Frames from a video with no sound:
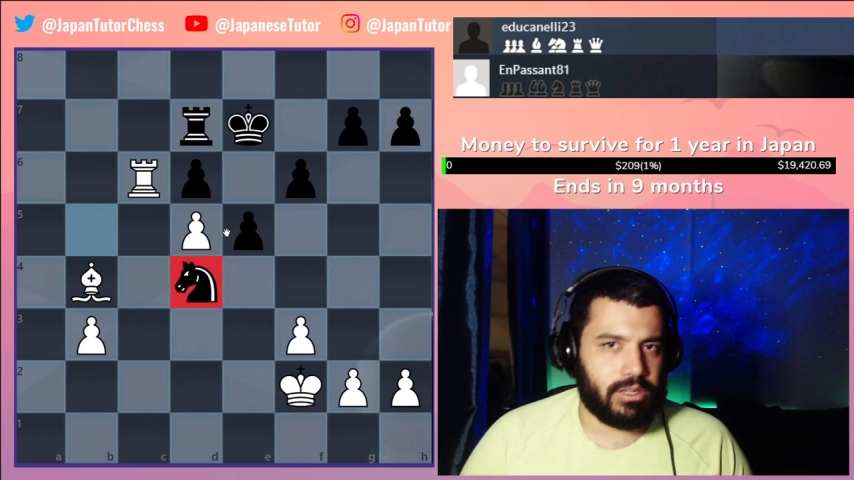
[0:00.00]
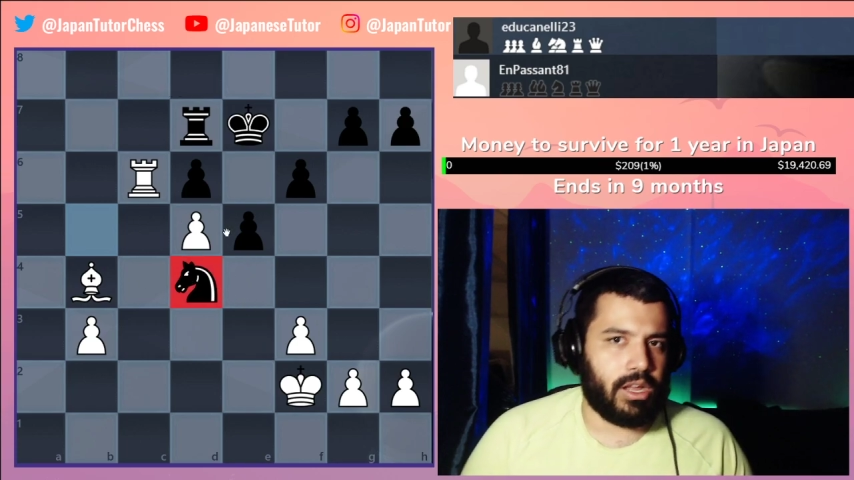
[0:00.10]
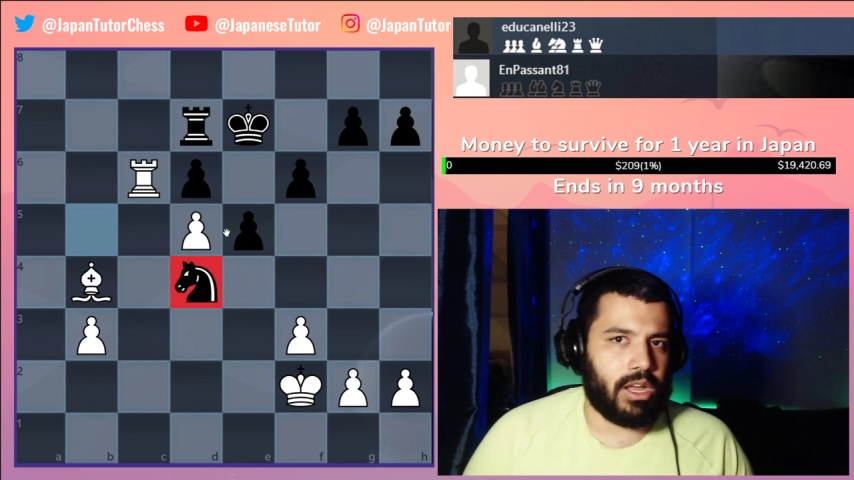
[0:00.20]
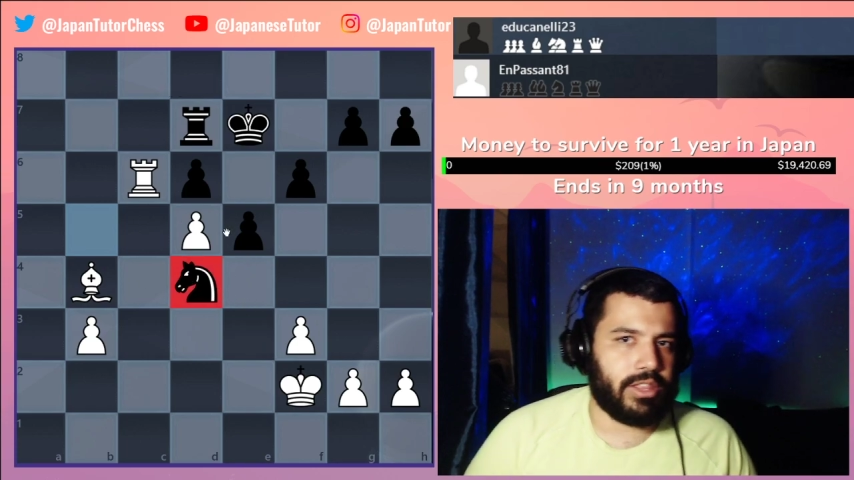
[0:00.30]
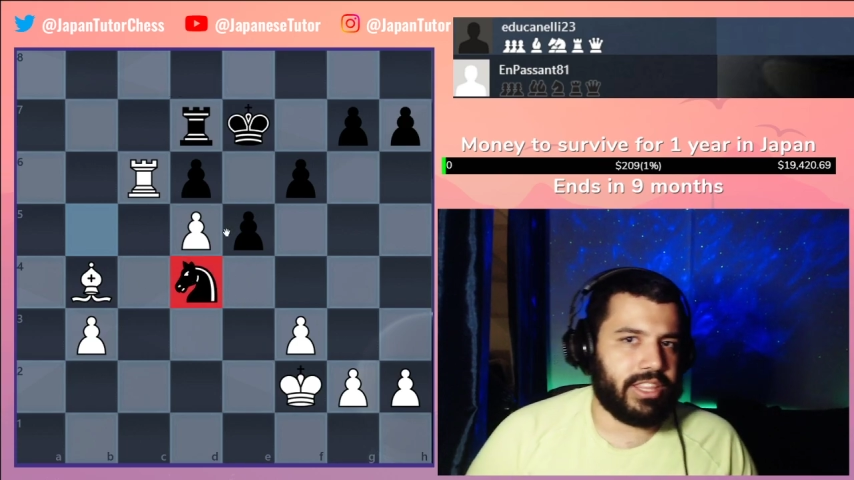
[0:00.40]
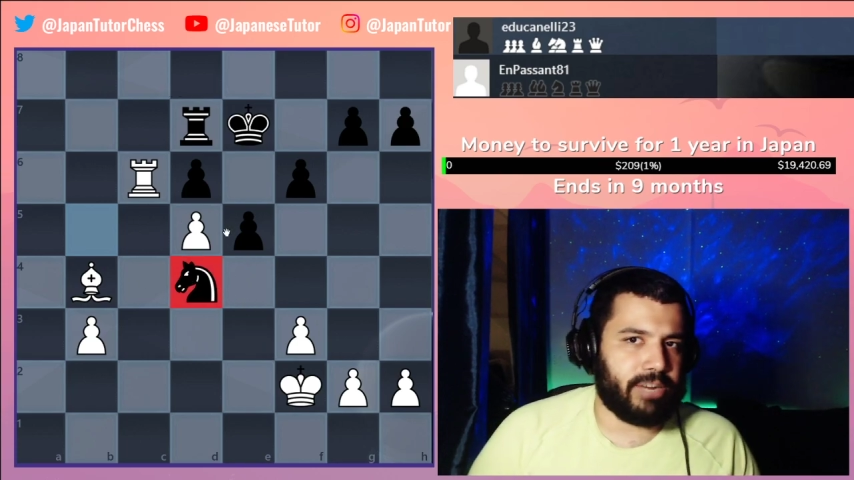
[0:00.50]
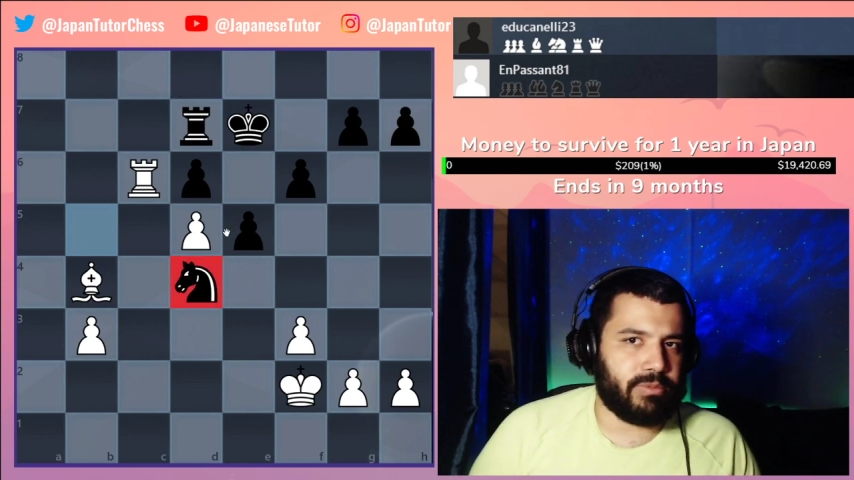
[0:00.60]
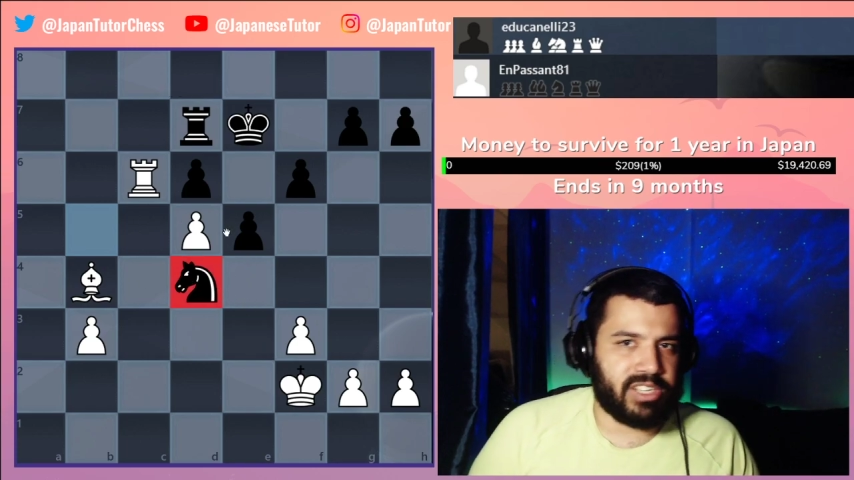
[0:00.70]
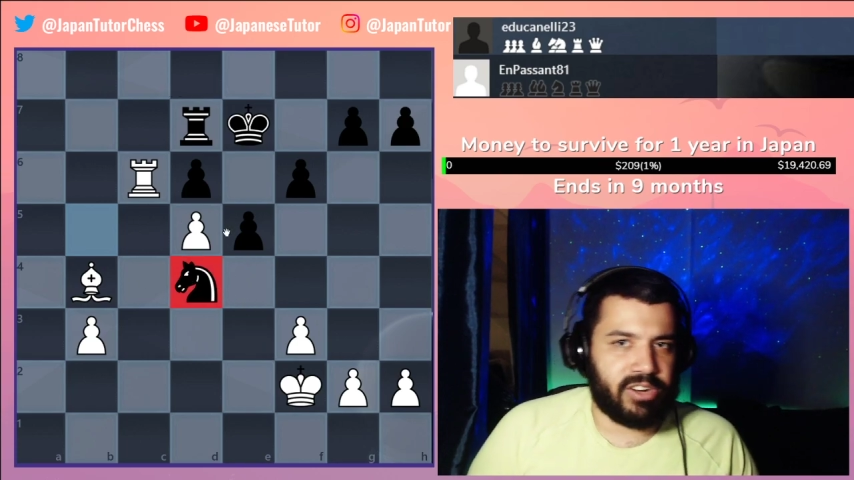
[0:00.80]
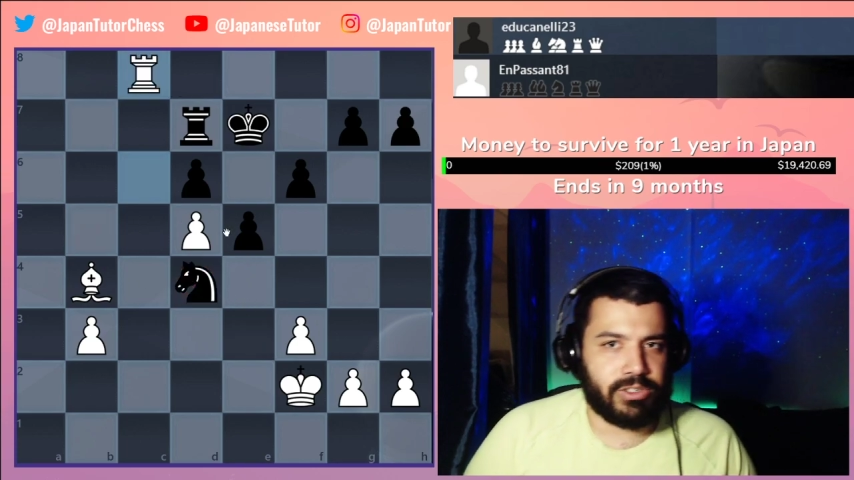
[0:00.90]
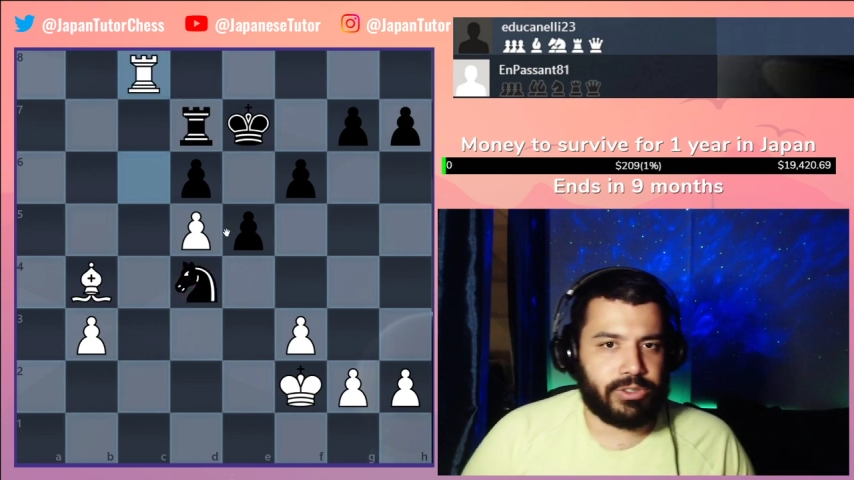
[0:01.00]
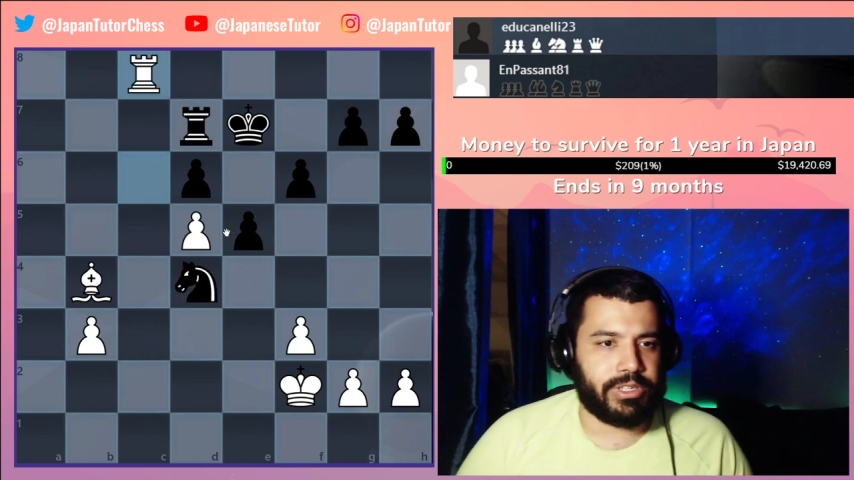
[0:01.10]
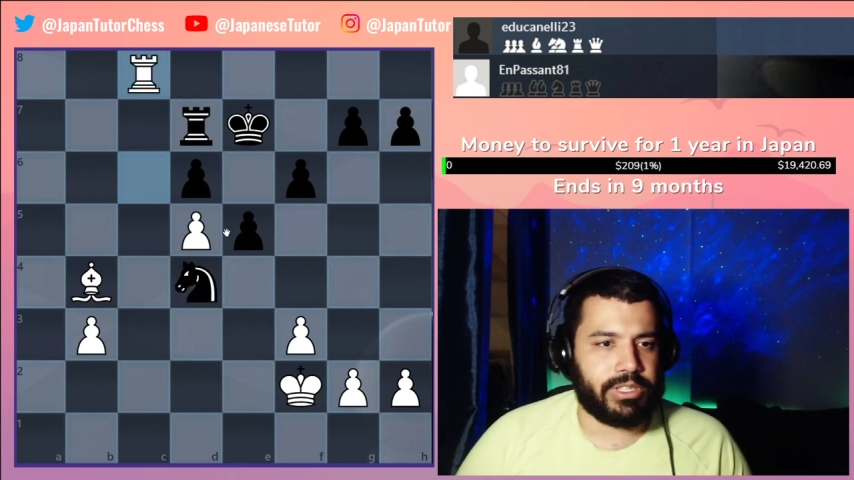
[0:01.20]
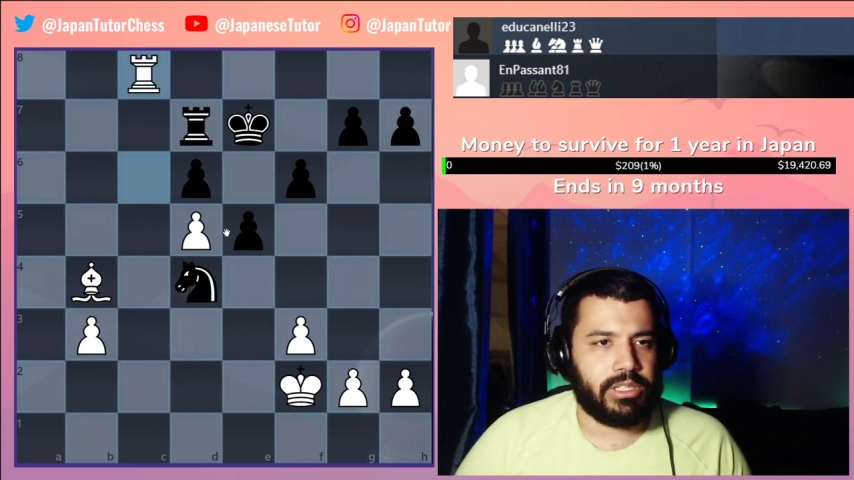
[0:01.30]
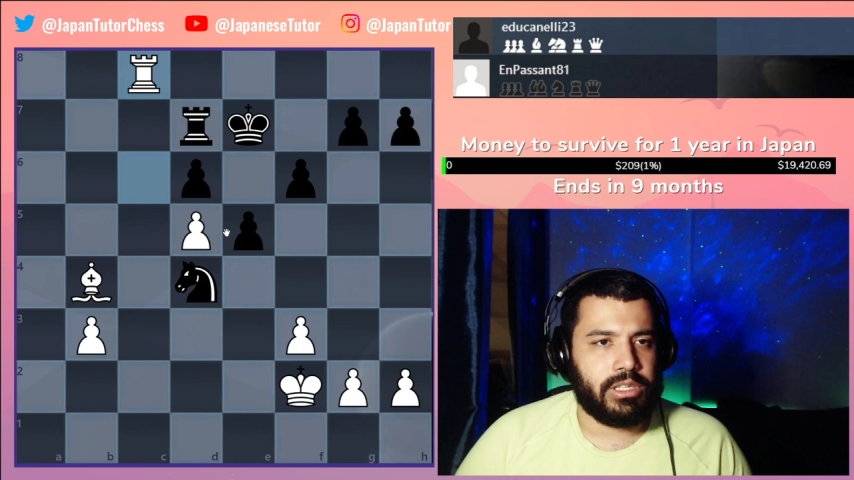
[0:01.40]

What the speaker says: of the enemy territory.